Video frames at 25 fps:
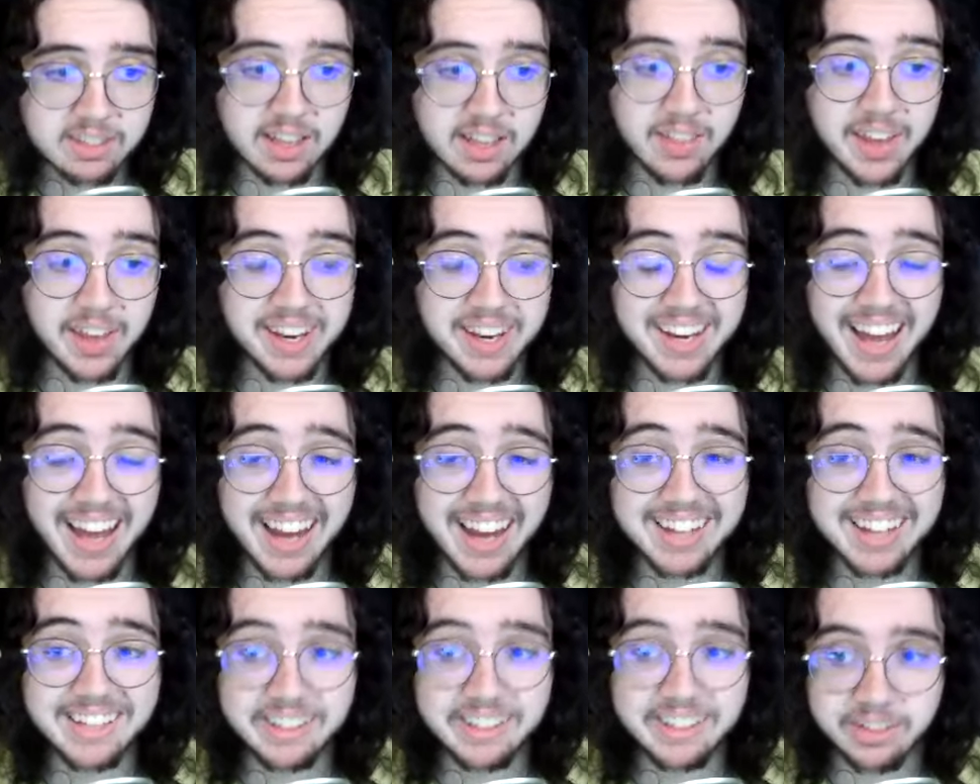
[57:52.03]
and then
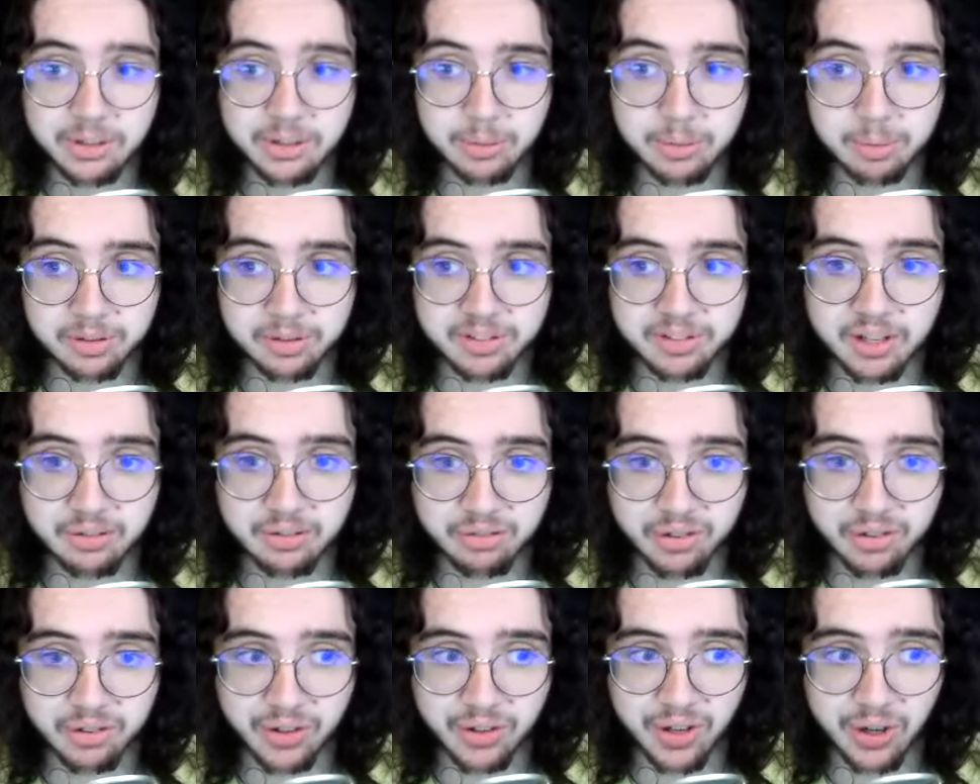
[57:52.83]
ninety two
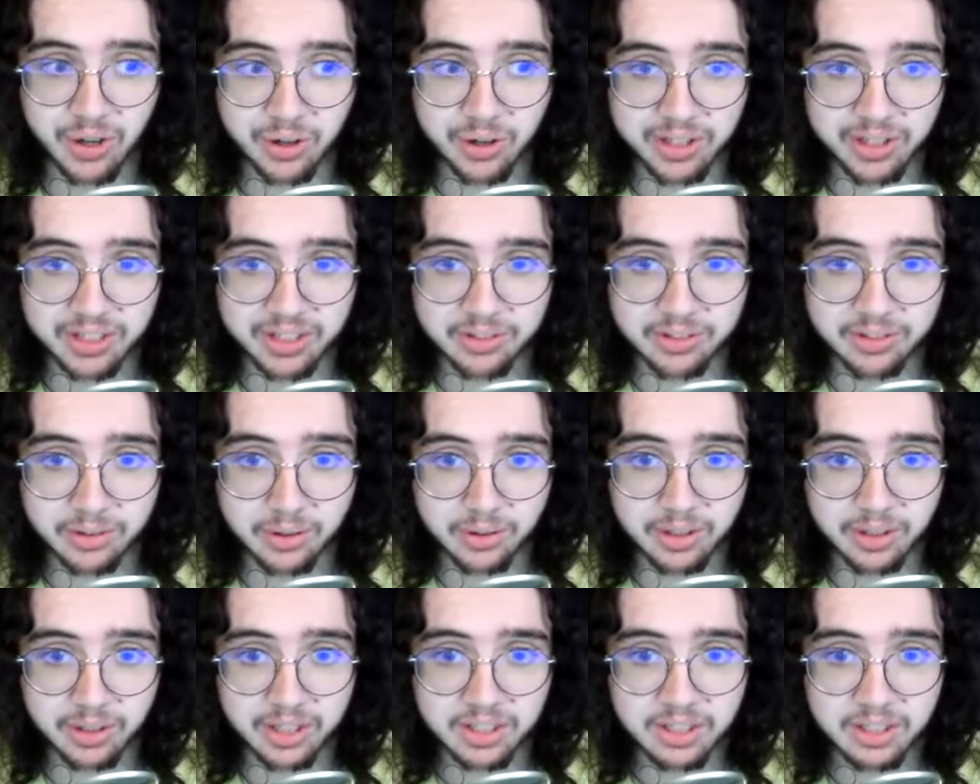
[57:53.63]
percent for the audience
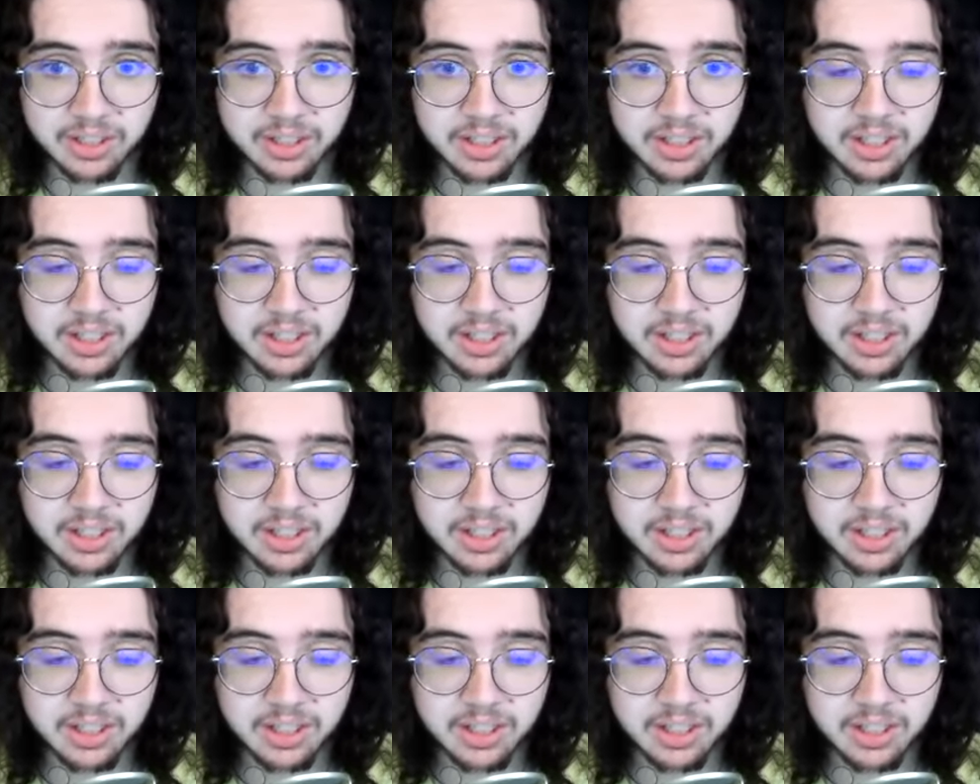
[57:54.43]
score.